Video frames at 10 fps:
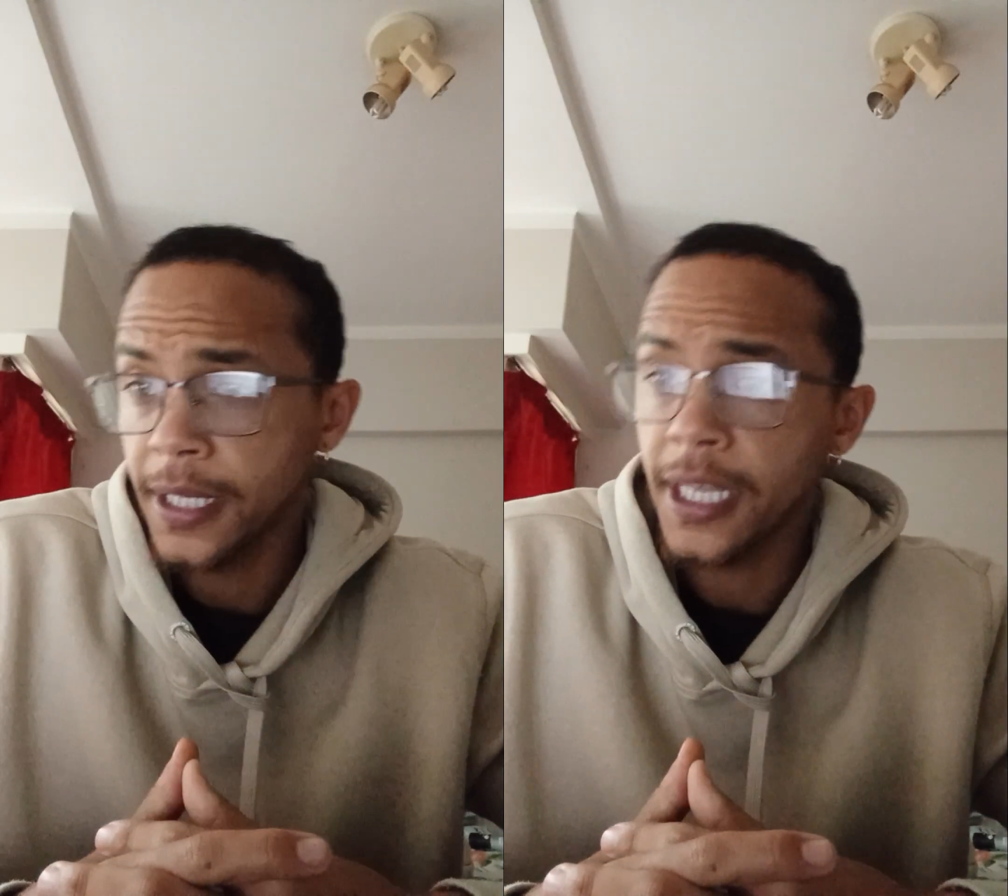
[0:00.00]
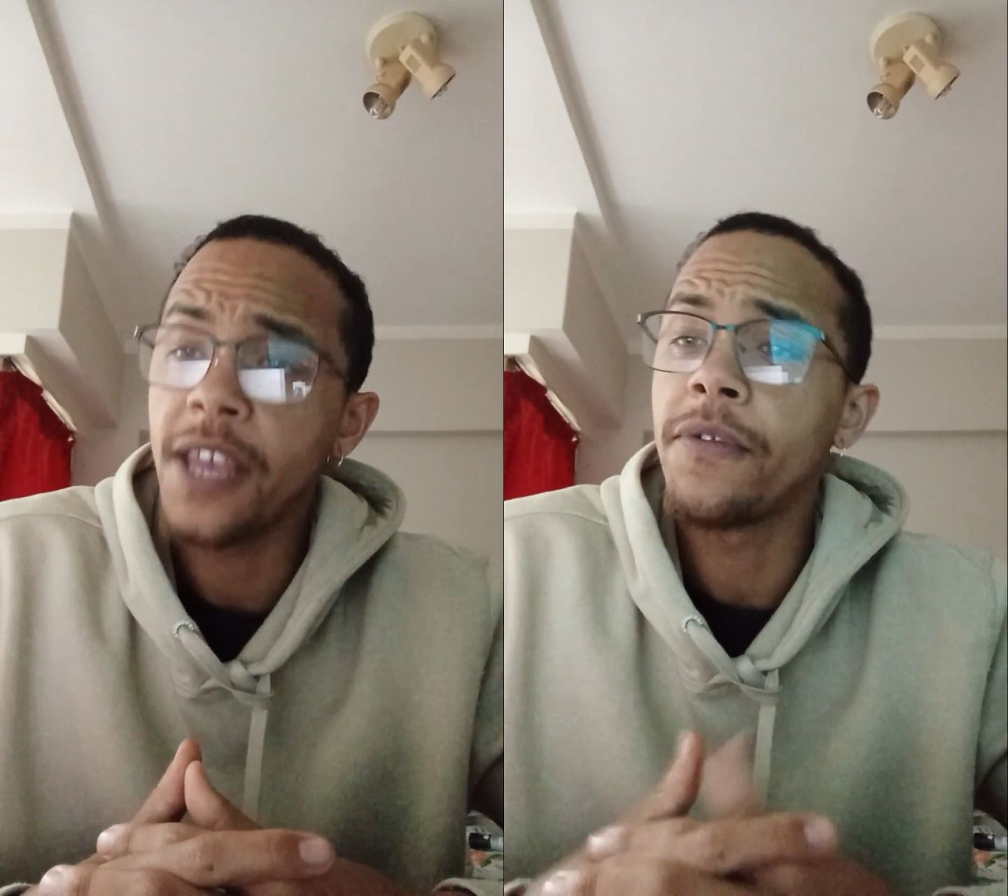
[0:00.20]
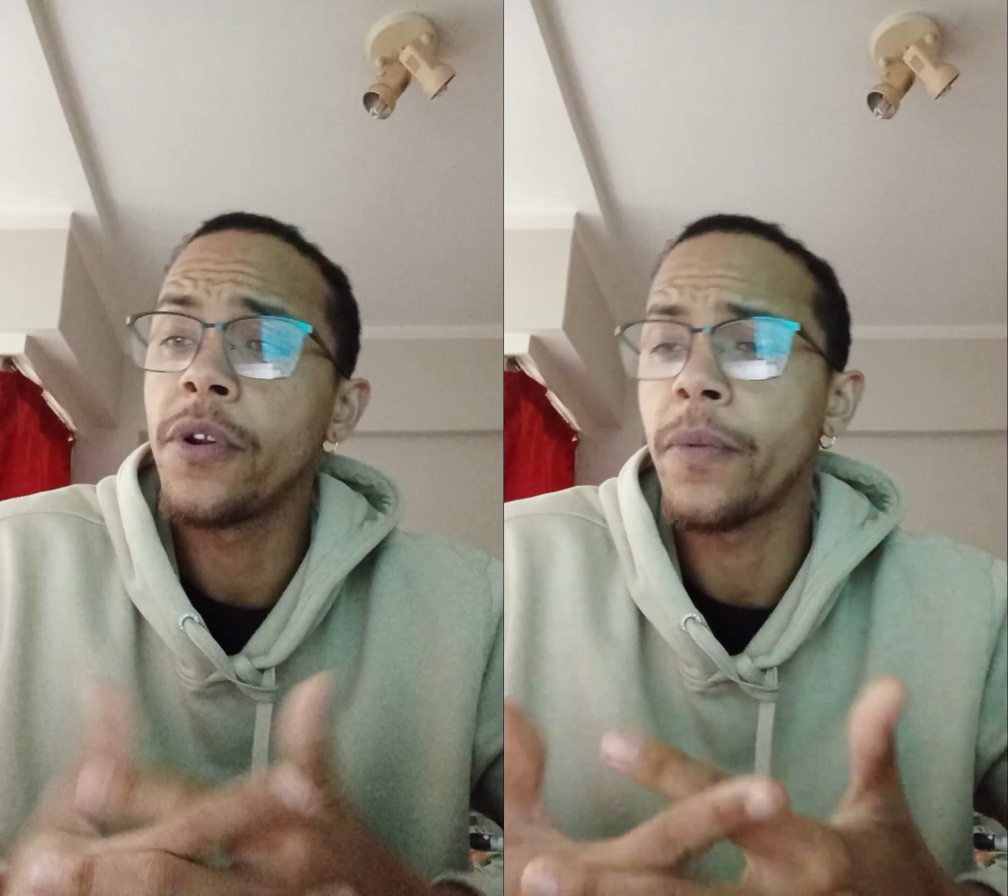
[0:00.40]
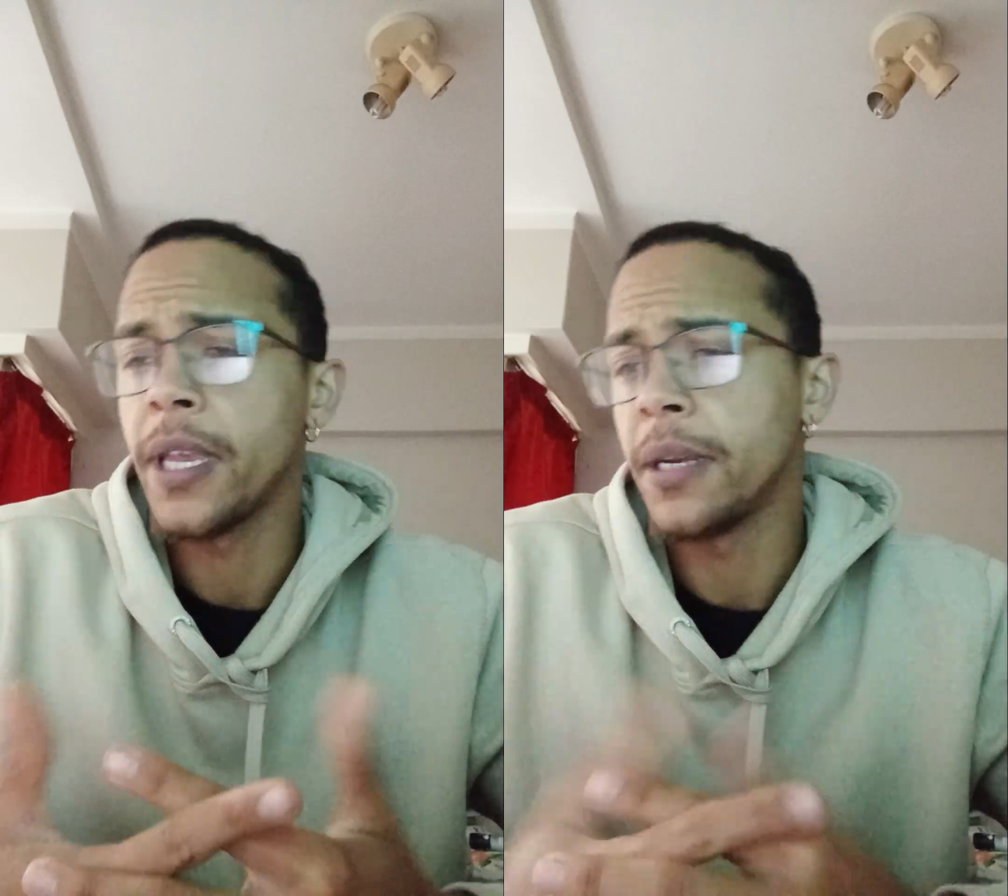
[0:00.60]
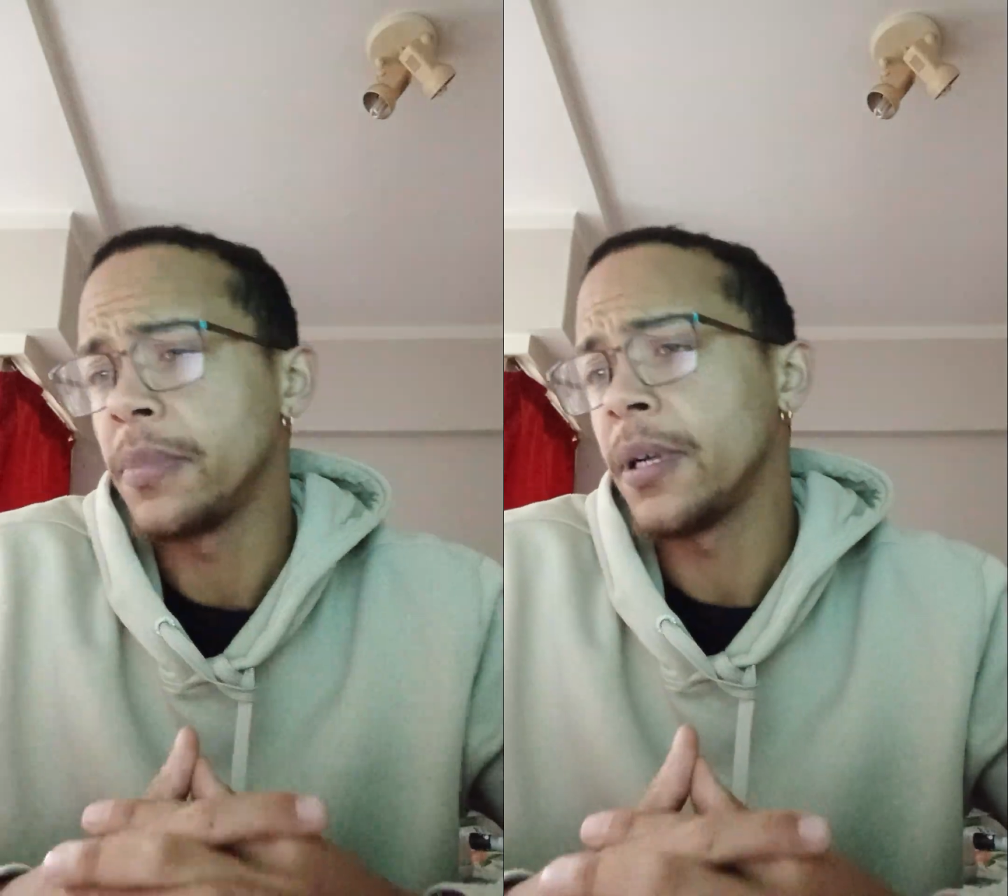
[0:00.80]
everywhere
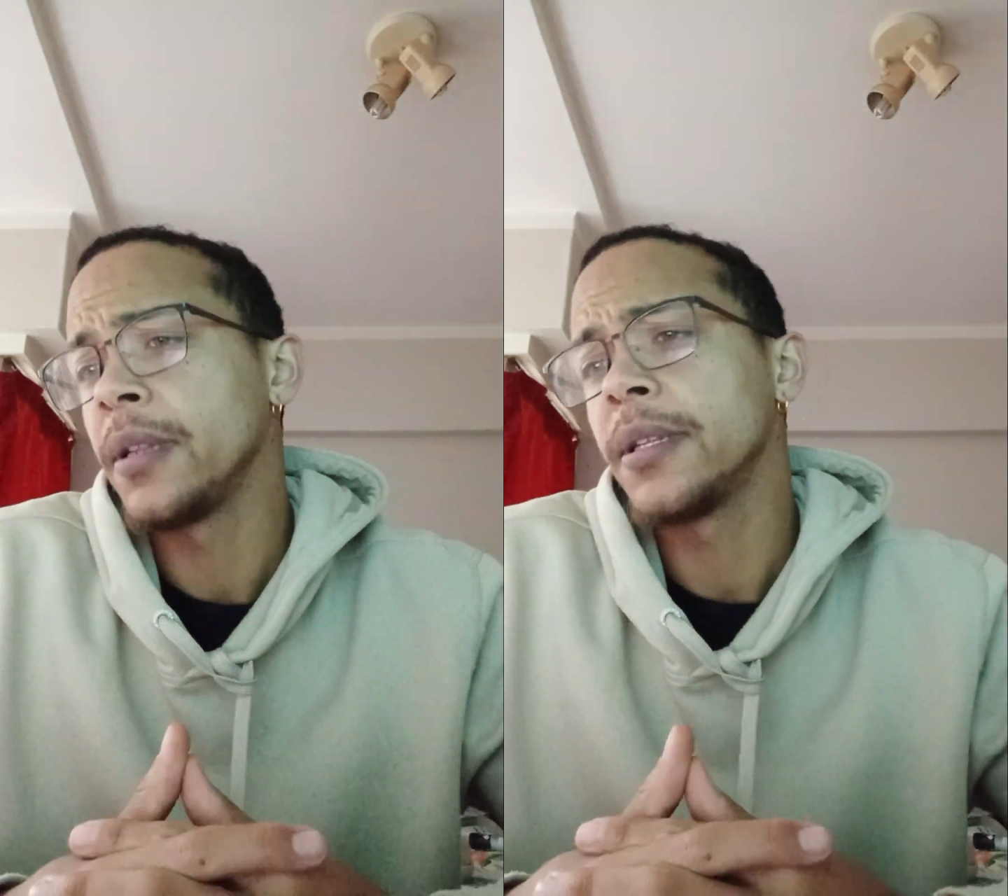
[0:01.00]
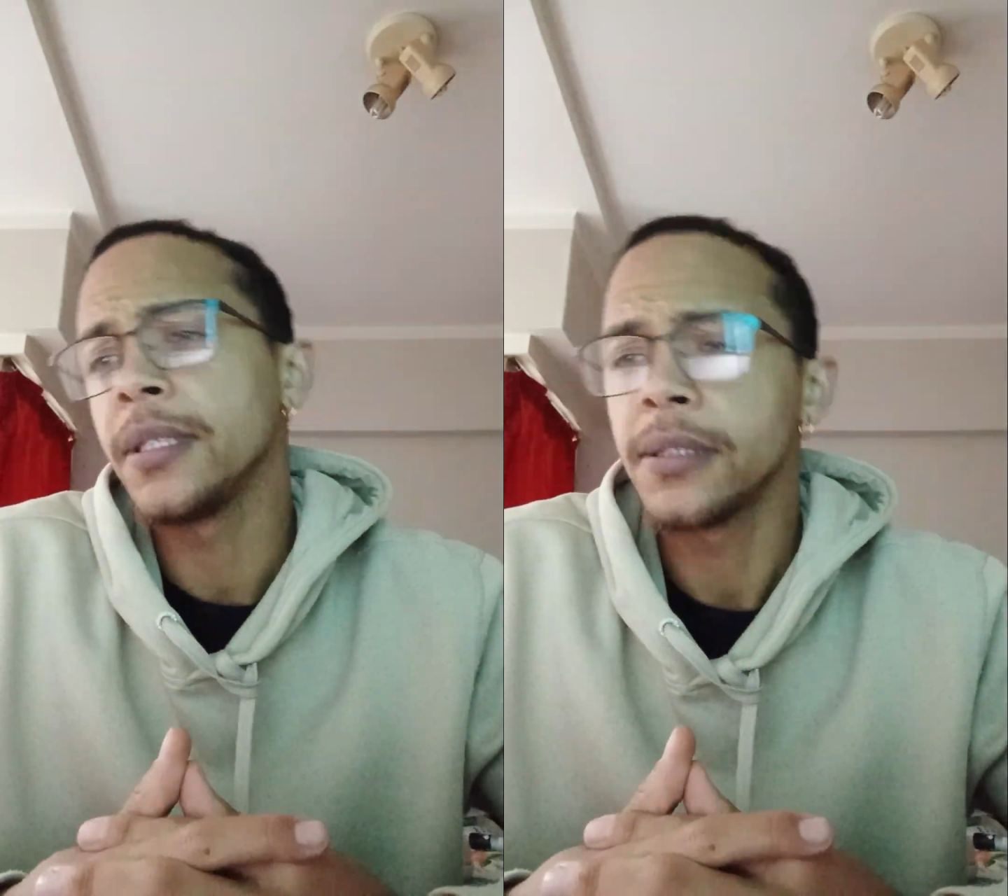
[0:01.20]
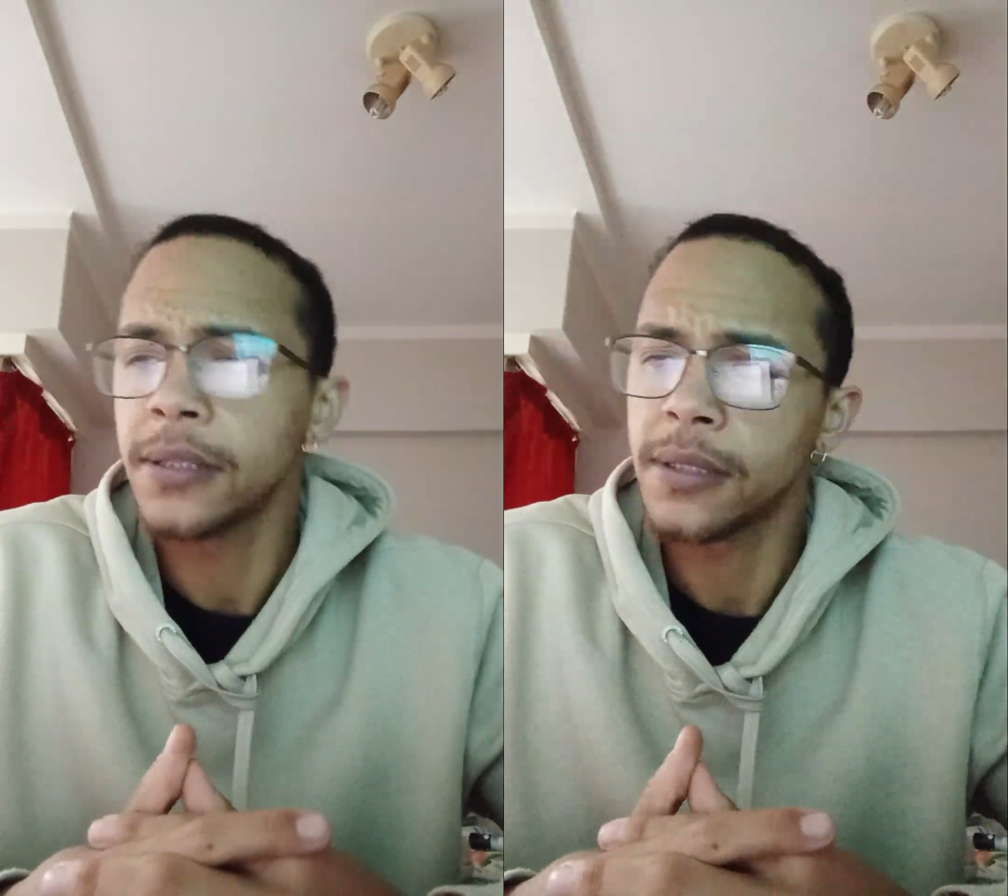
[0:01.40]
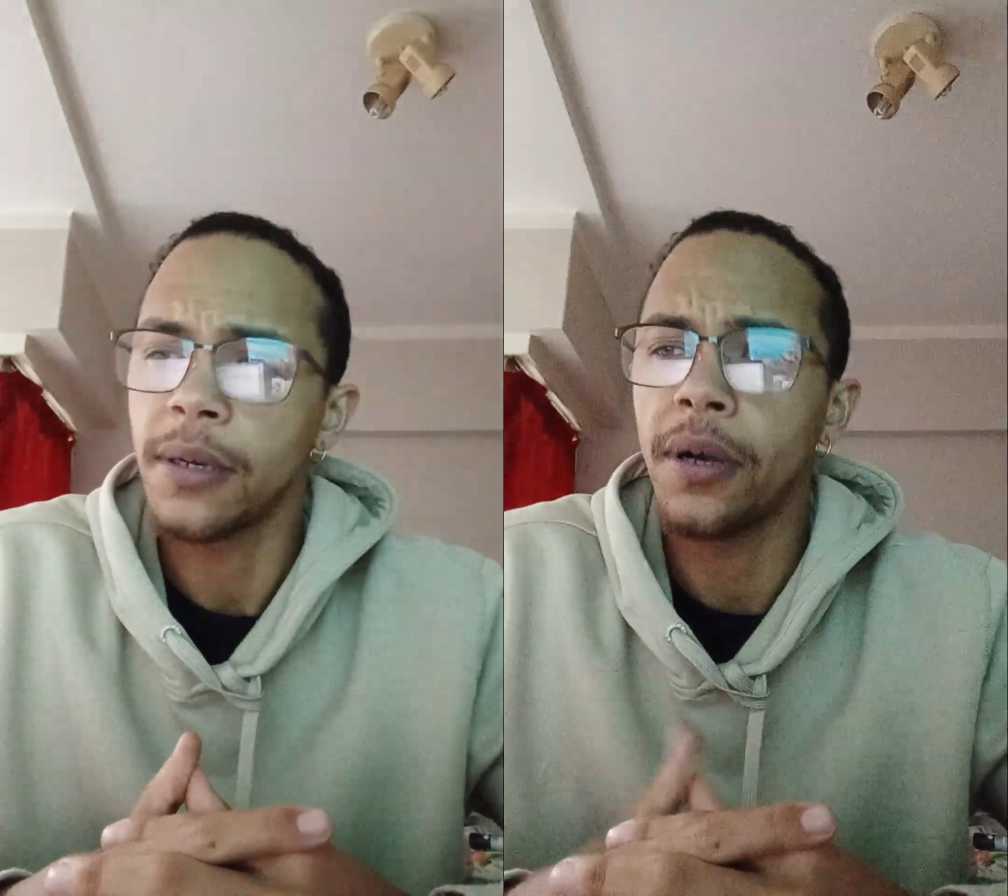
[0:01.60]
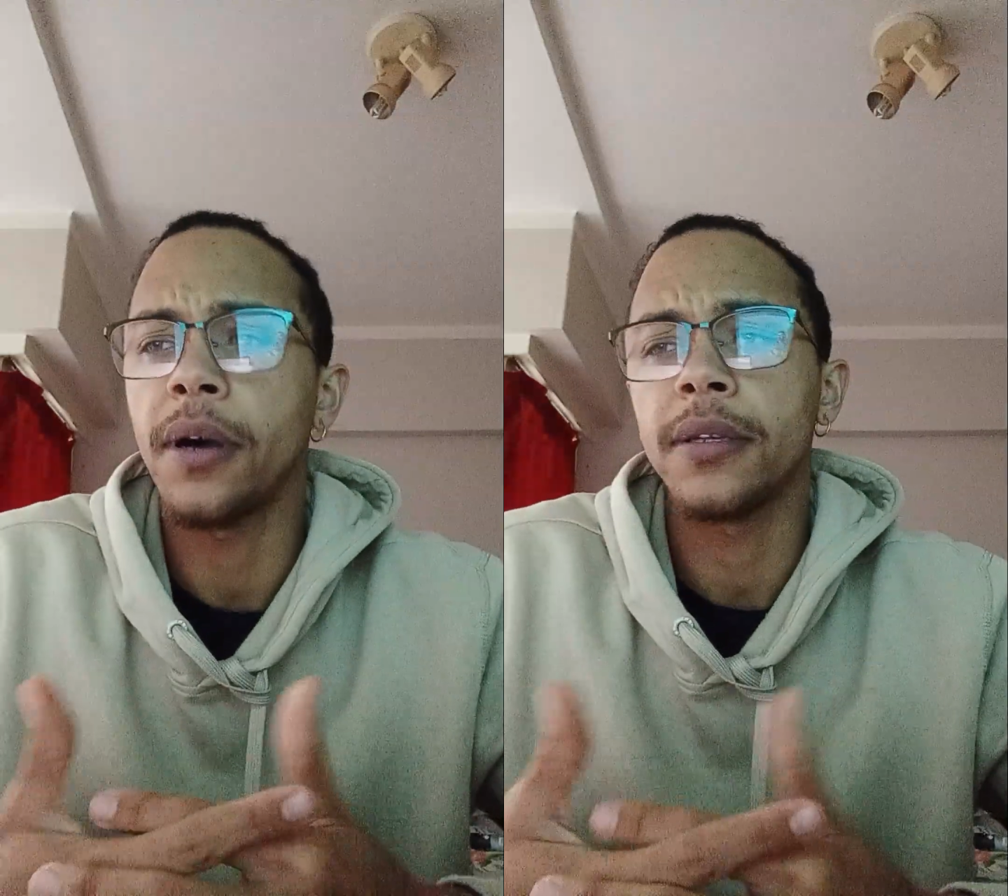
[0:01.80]
in buildings, in
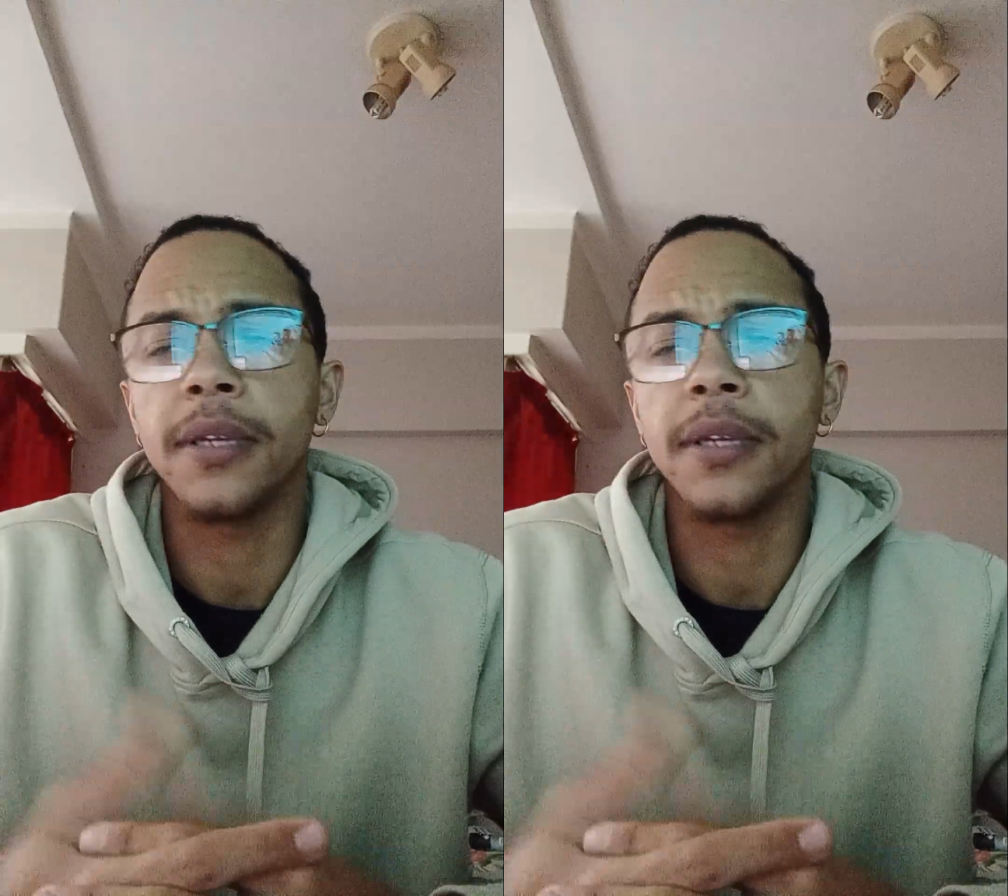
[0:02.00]
art,